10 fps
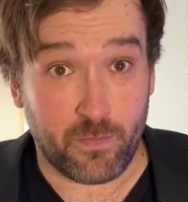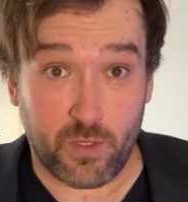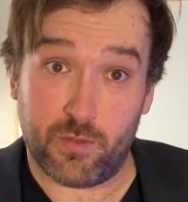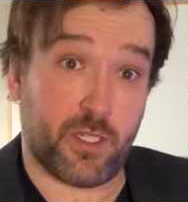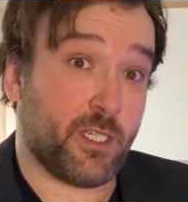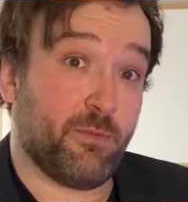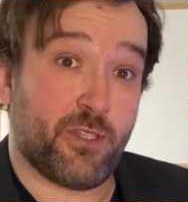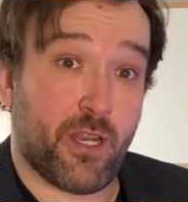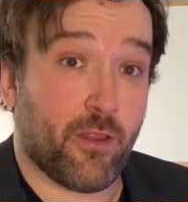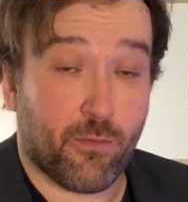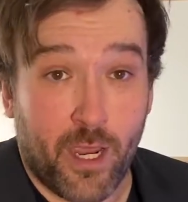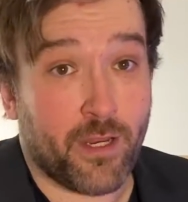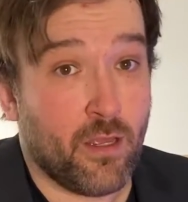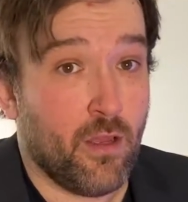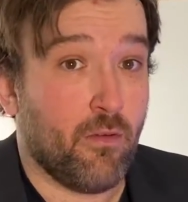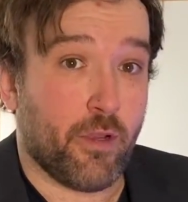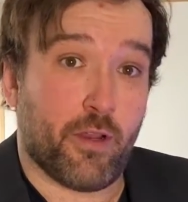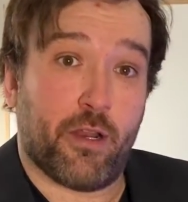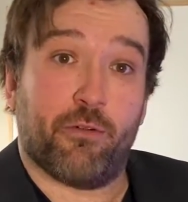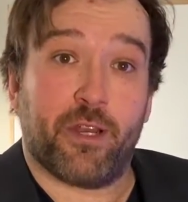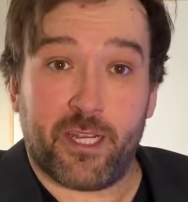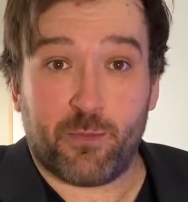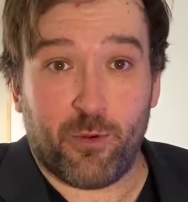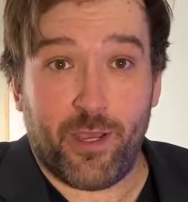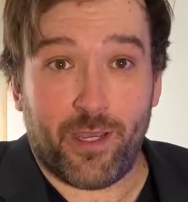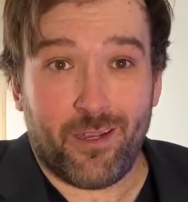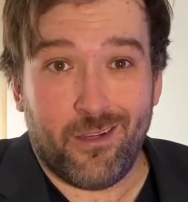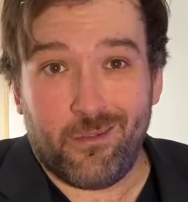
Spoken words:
So 60% on the right, we go down to our next break,